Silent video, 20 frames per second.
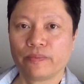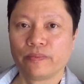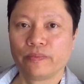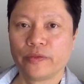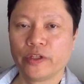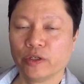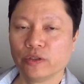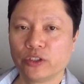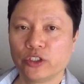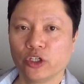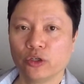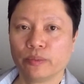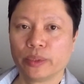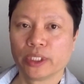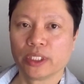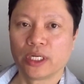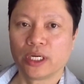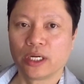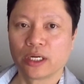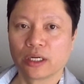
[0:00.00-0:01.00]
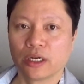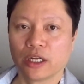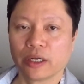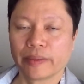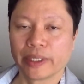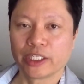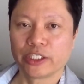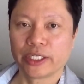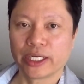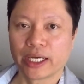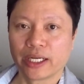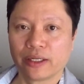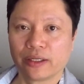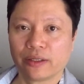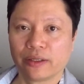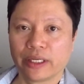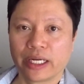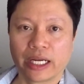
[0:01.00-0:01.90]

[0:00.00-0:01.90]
Those don't belong on my channel,